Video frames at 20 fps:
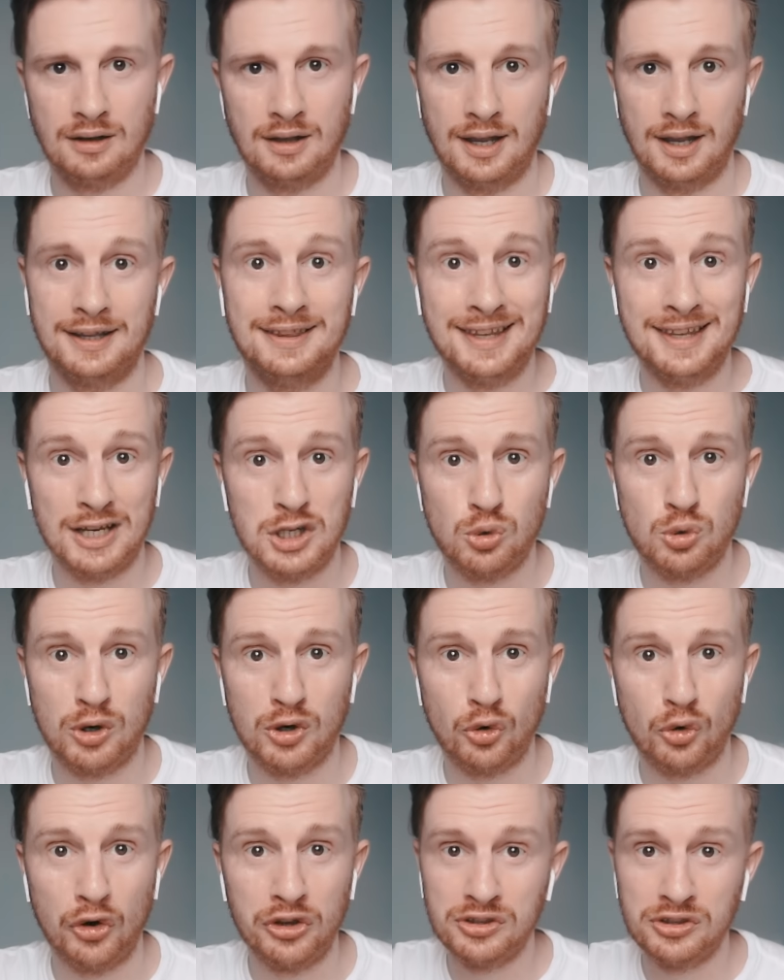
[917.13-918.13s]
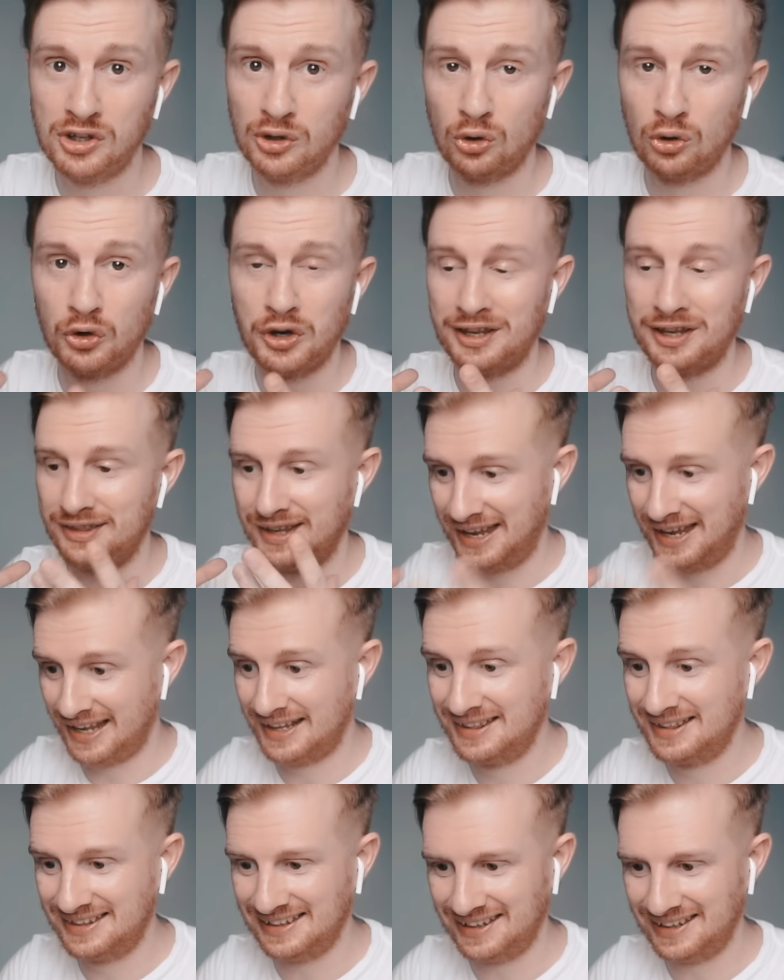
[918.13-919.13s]
And next we're going to look at the
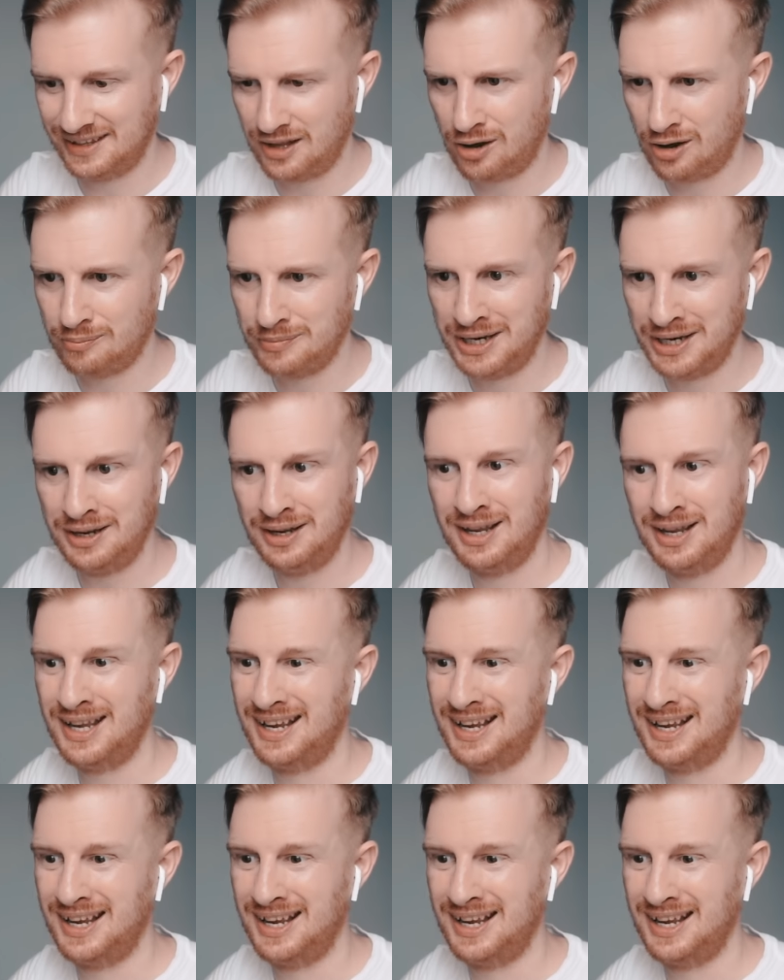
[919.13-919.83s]
Indian Army,